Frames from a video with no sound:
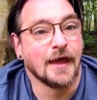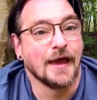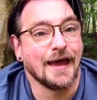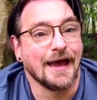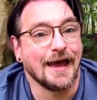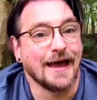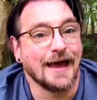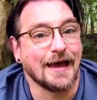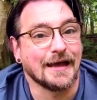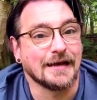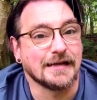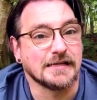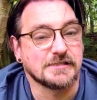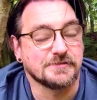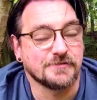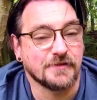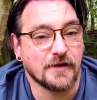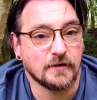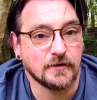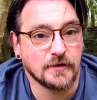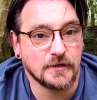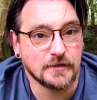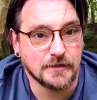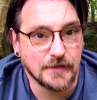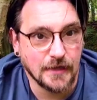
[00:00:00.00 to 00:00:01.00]
And it's
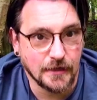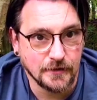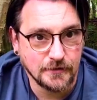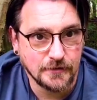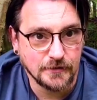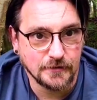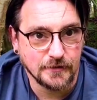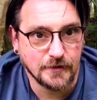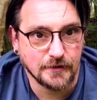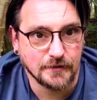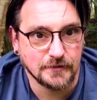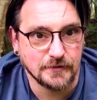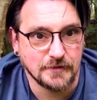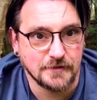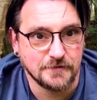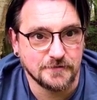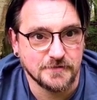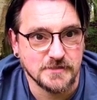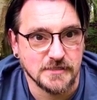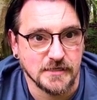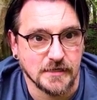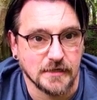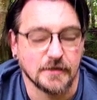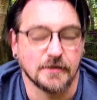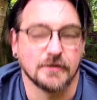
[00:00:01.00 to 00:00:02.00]
found in dandelion leaf
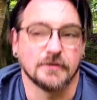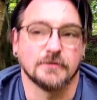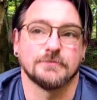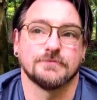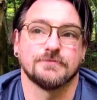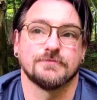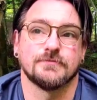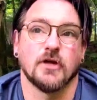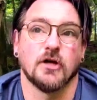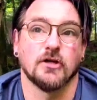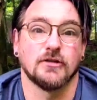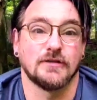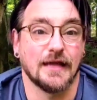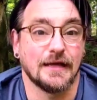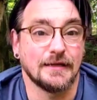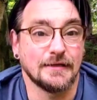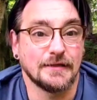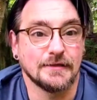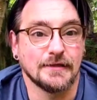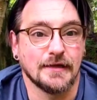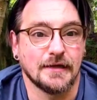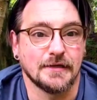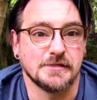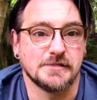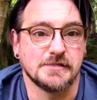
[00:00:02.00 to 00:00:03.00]
tea, or
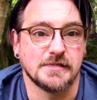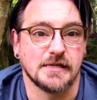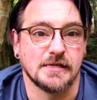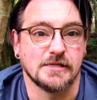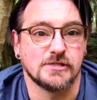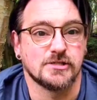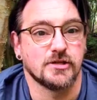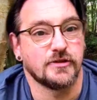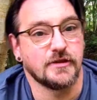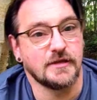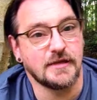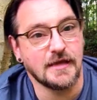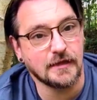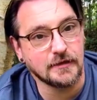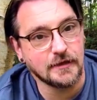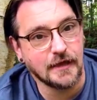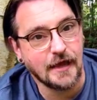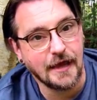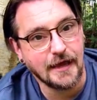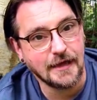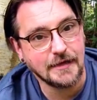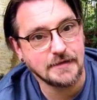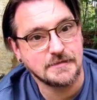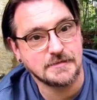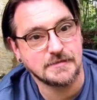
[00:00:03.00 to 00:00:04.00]
dandelion tea. So the yellow
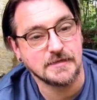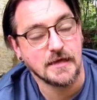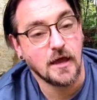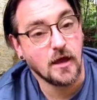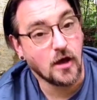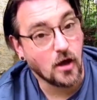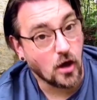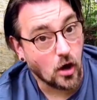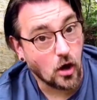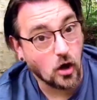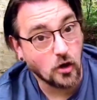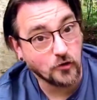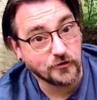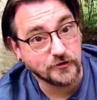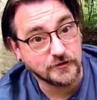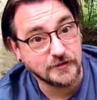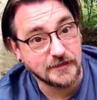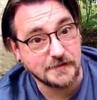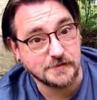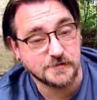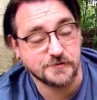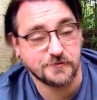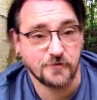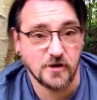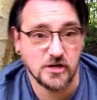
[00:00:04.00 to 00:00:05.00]
heads, all the
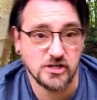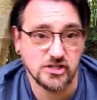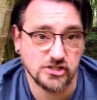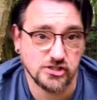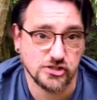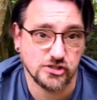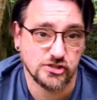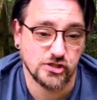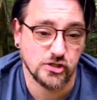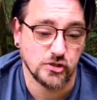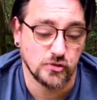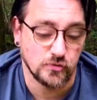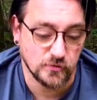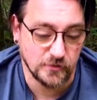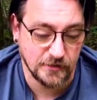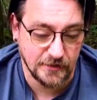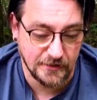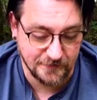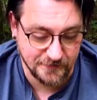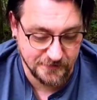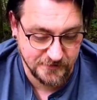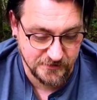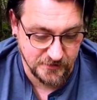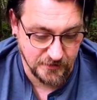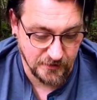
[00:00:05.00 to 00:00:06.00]
leaves, fresh shoot
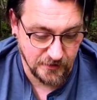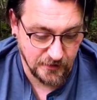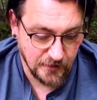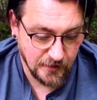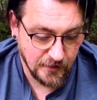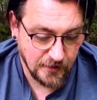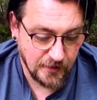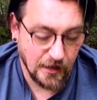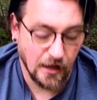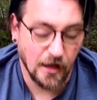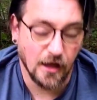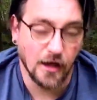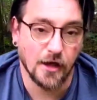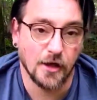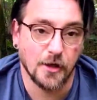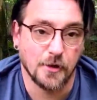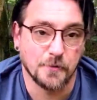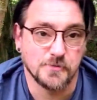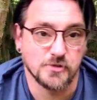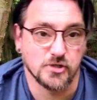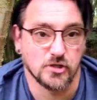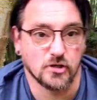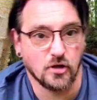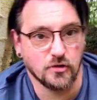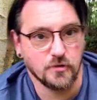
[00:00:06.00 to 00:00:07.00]
leaves.
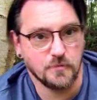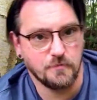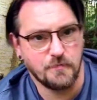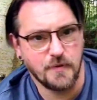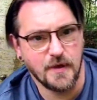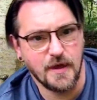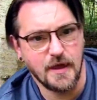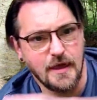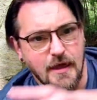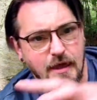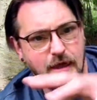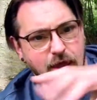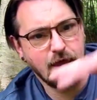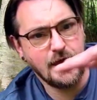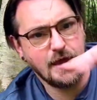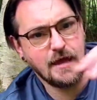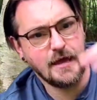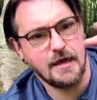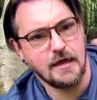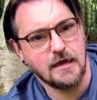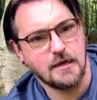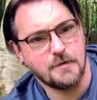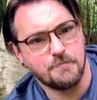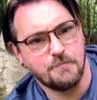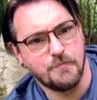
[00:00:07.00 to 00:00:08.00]
So not the
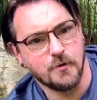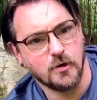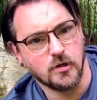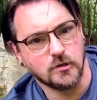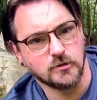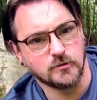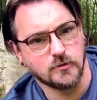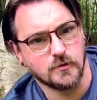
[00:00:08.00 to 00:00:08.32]
big, bold one,